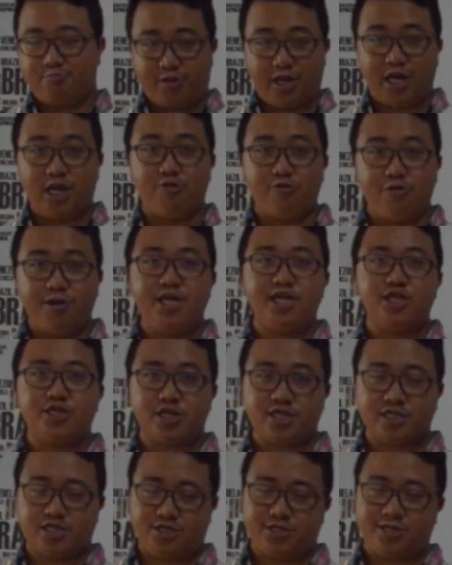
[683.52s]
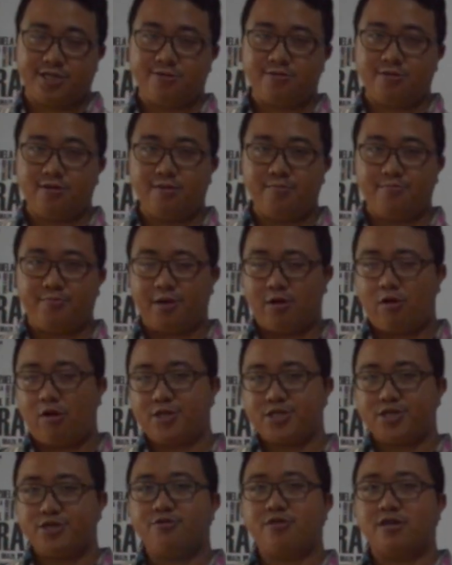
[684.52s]
Indonesia in general, but
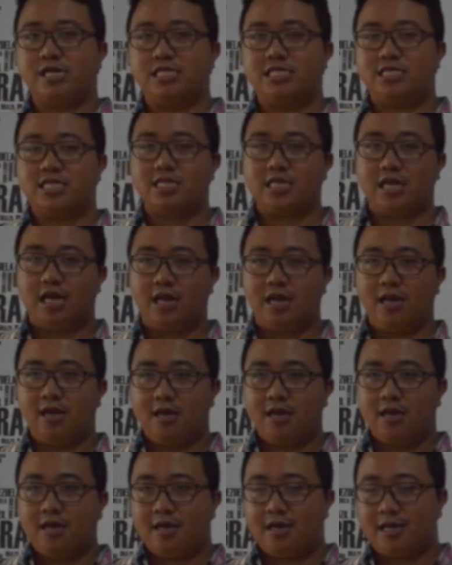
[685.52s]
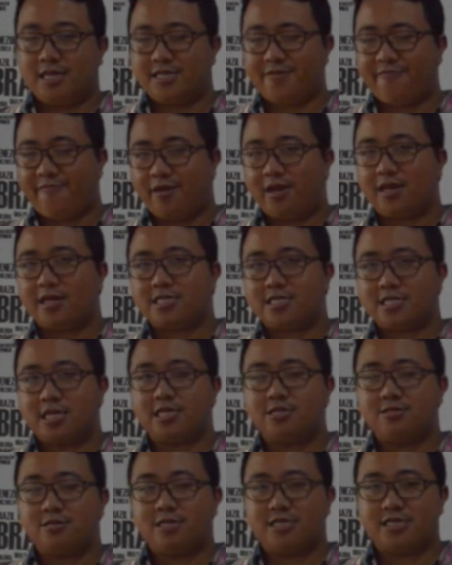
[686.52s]
also you can see that it's very
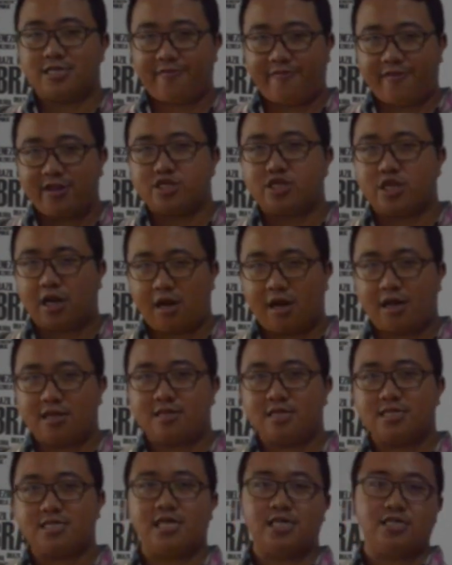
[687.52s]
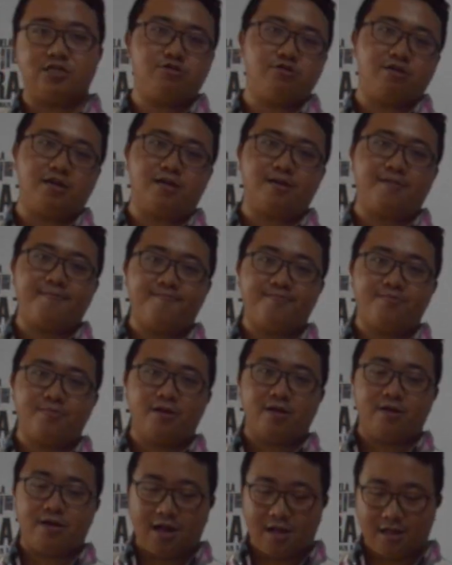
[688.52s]
Jakarta centric.
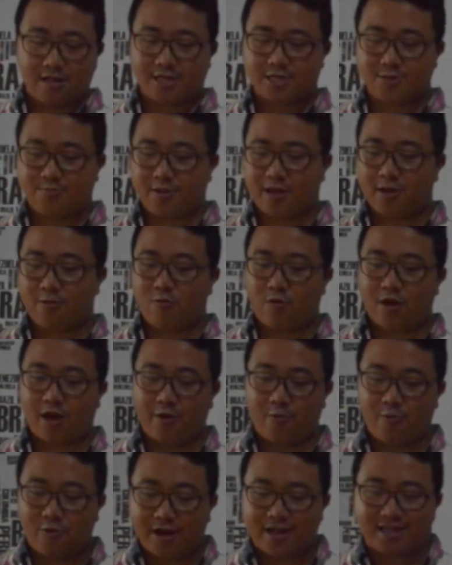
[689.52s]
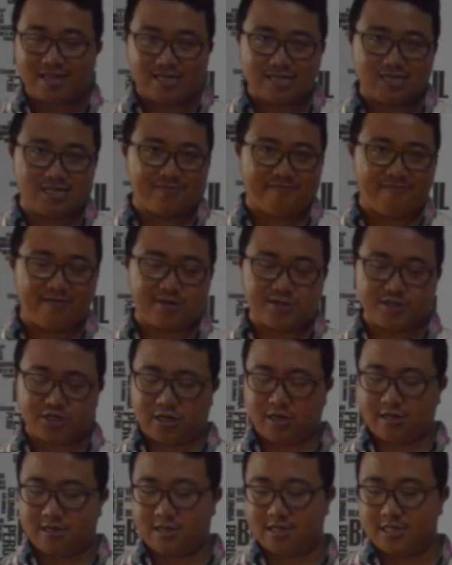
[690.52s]
I'll explain why it's very
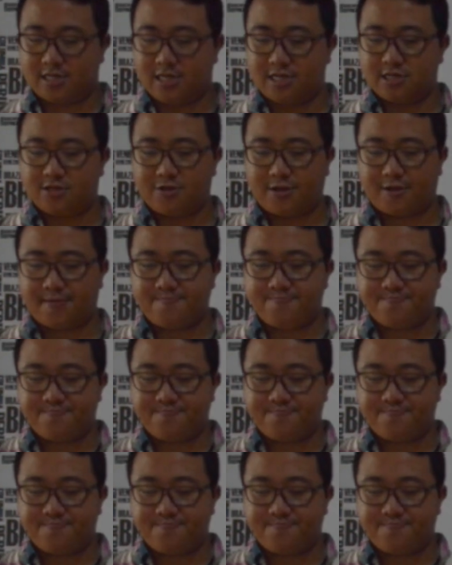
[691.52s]
Jakarta centric.